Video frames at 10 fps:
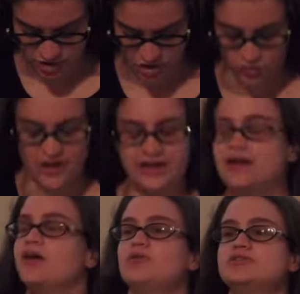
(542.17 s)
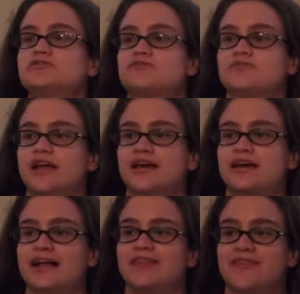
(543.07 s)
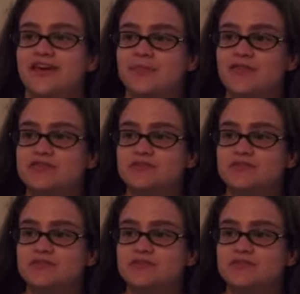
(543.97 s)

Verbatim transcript: Oh, right. I always, like, I think about